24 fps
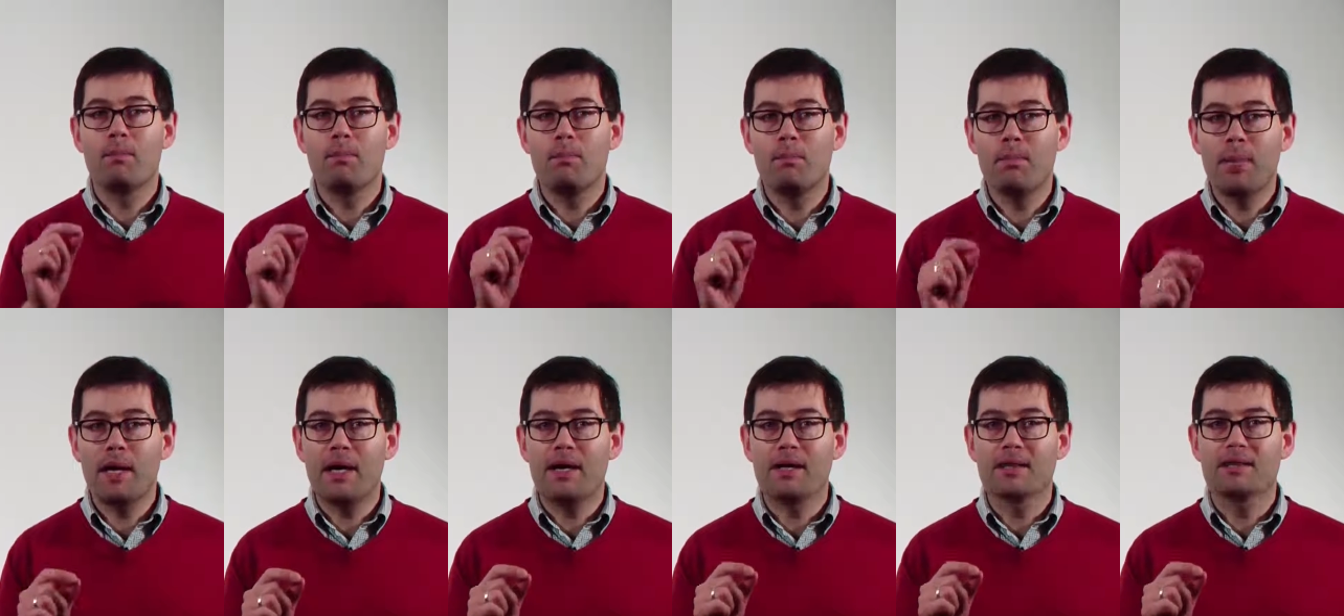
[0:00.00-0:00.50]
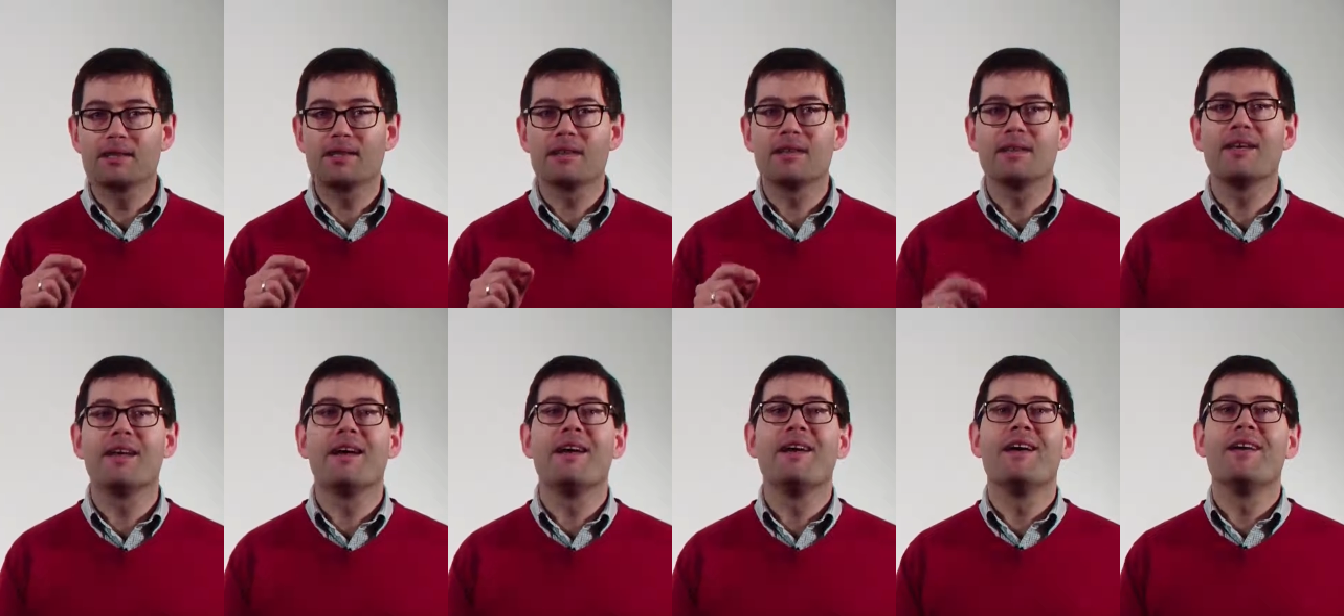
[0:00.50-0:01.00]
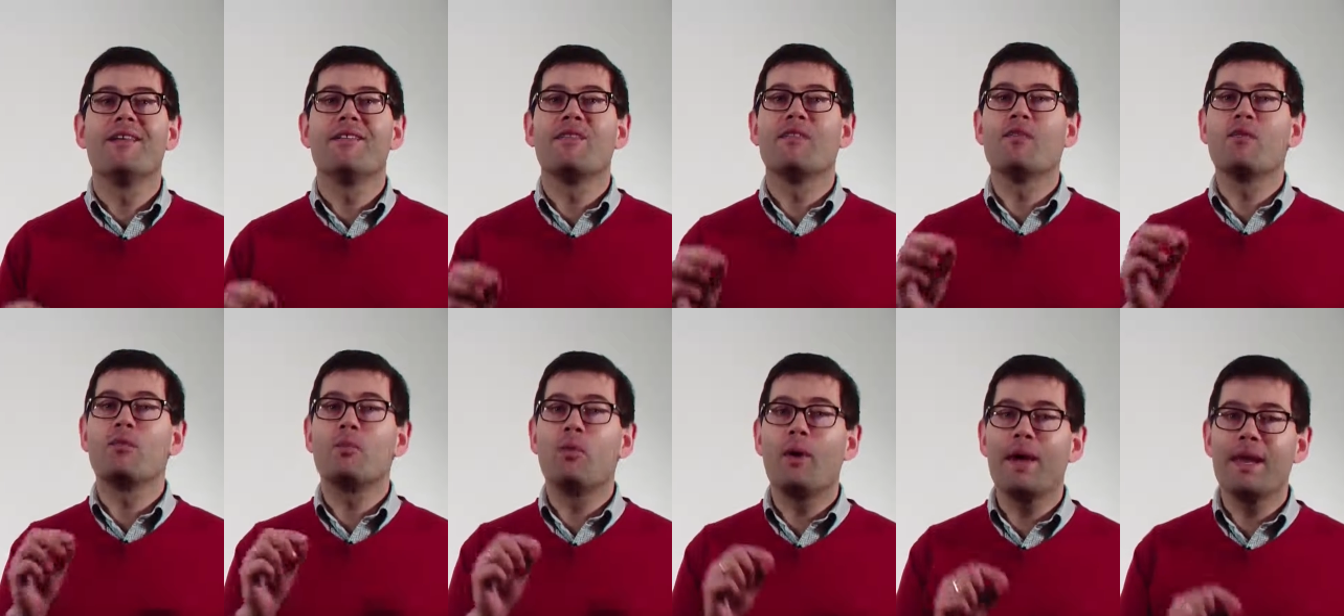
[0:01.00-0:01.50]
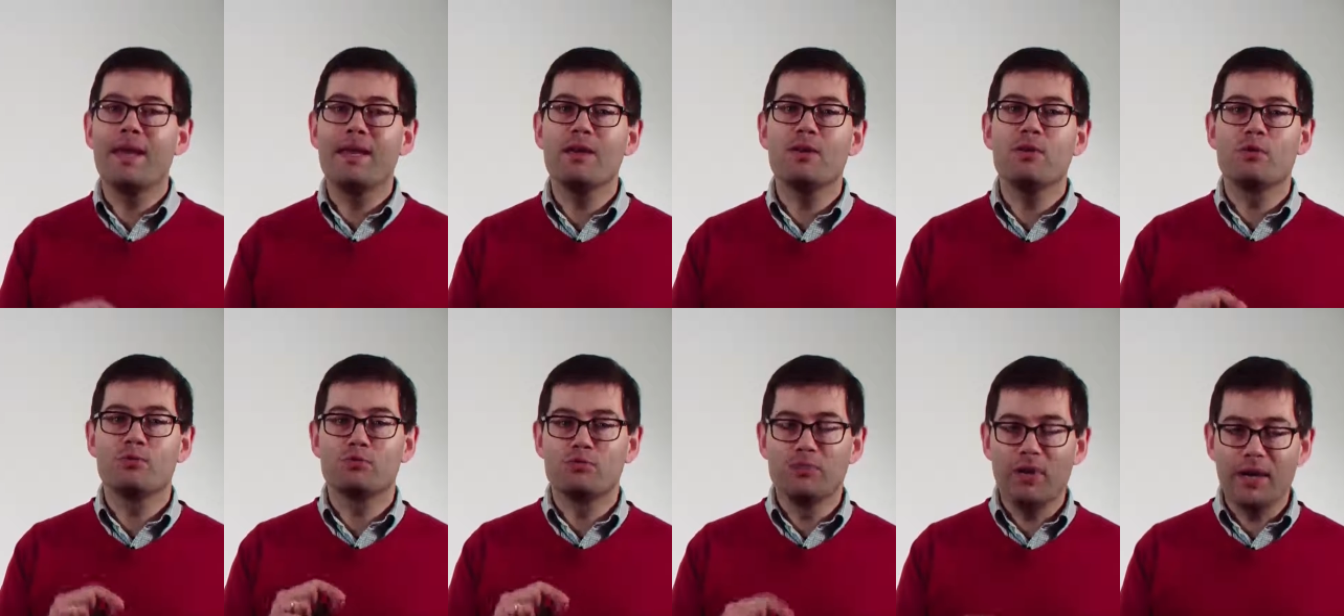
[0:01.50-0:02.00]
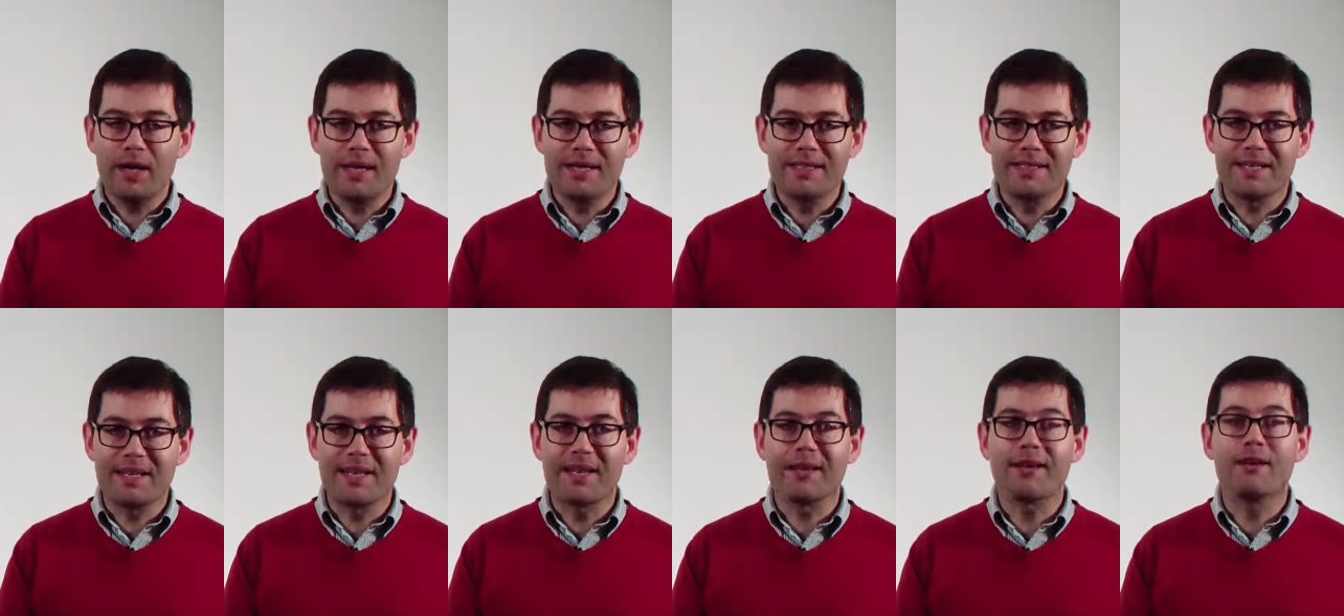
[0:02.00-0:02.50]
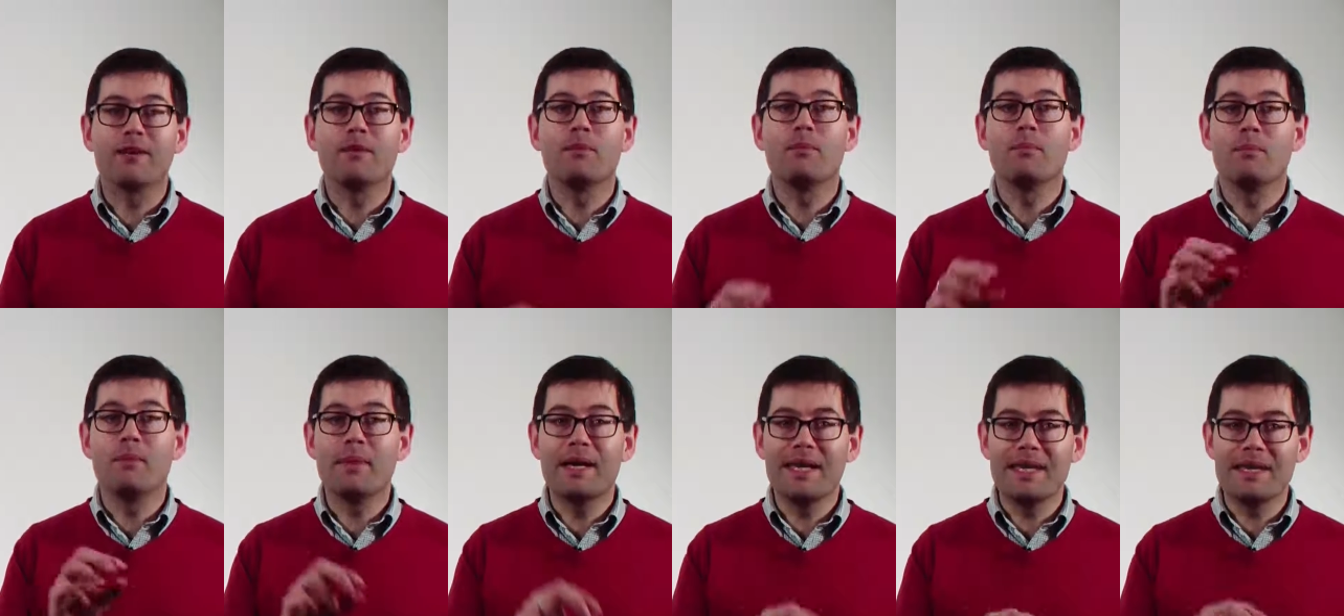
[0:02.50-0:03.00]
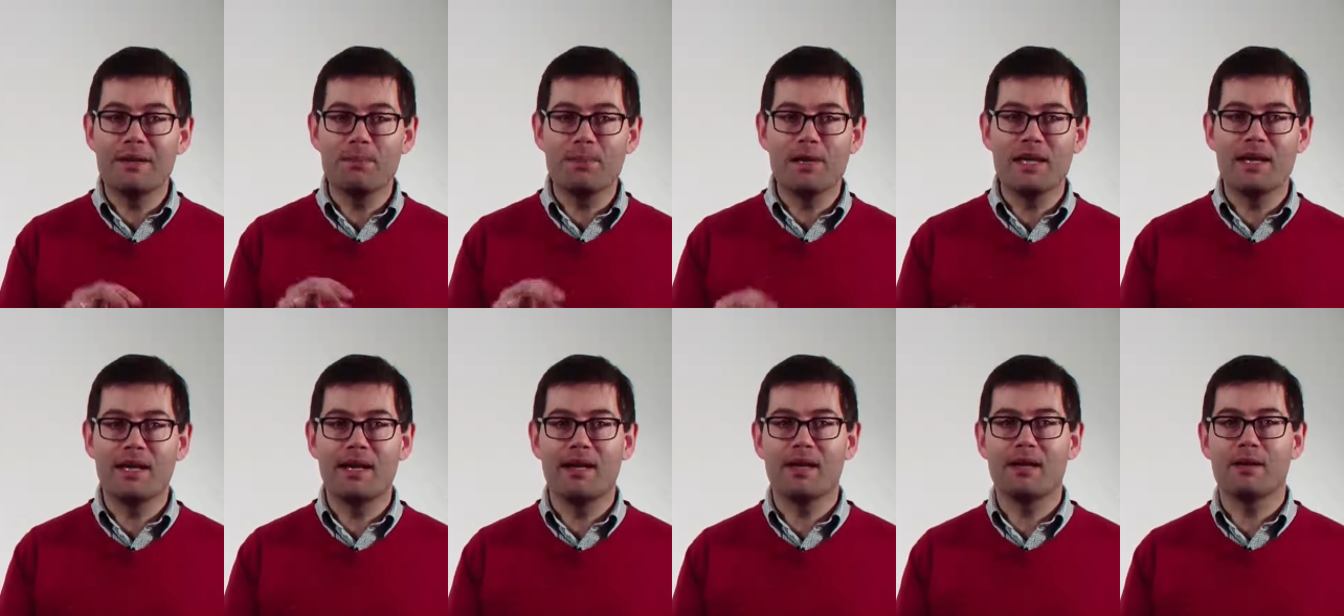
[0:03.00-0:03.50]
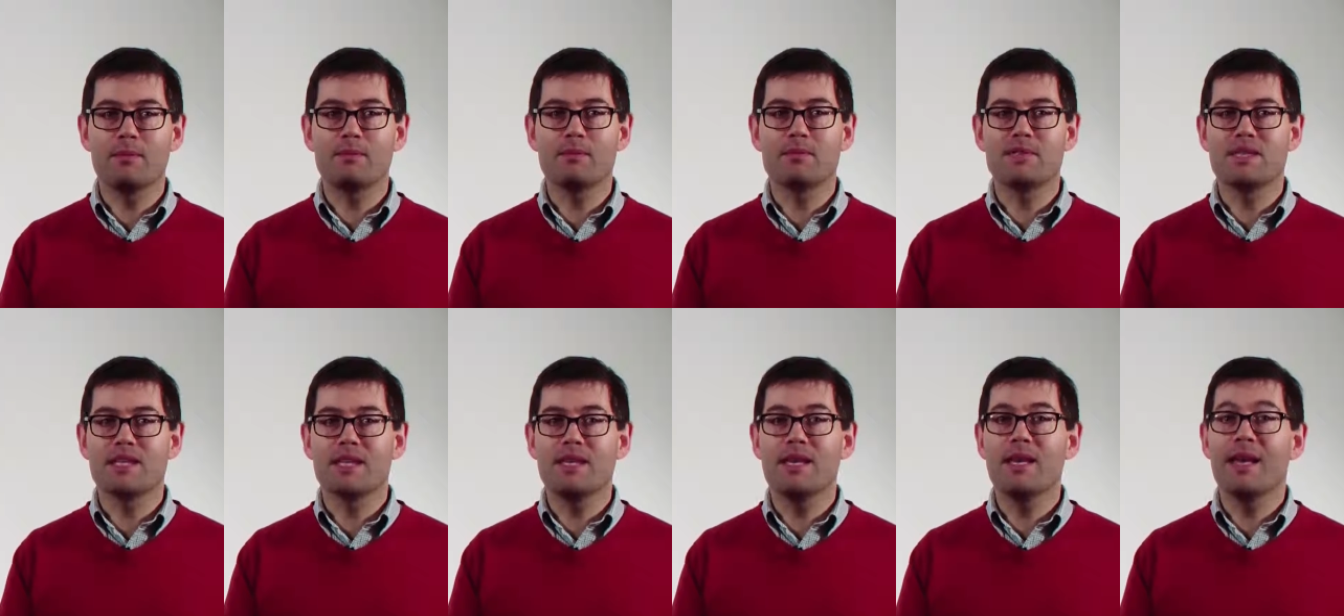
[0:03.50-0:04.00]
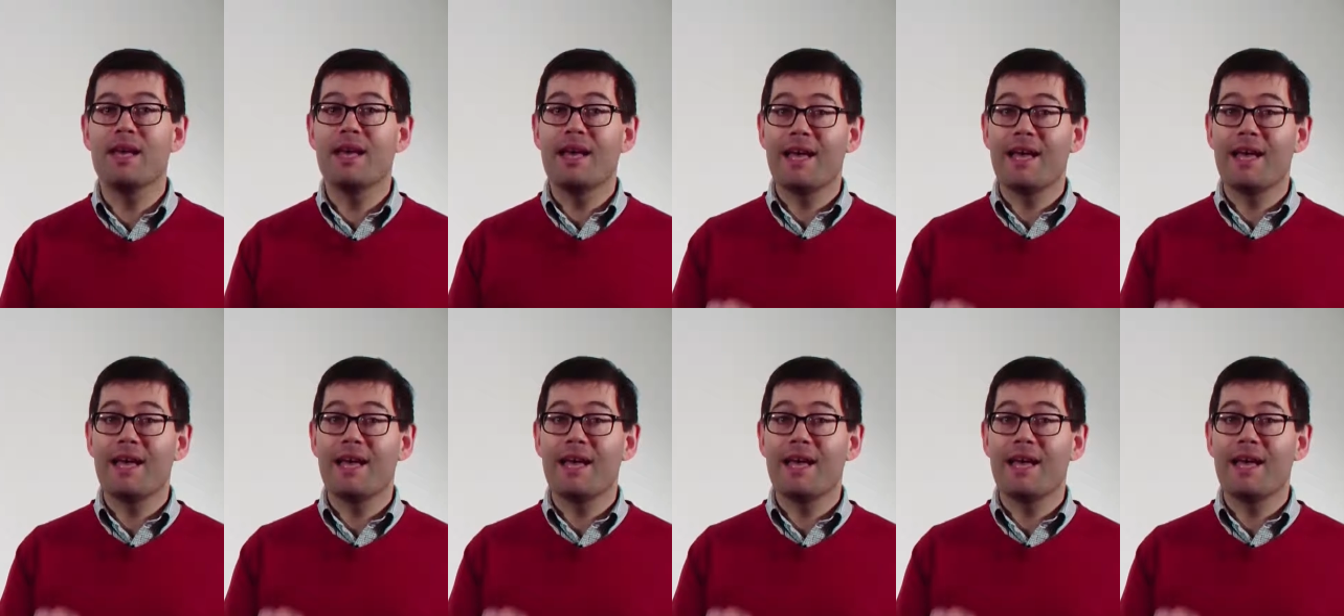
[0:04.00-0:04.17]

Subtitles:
But the way you're writing may be clumsy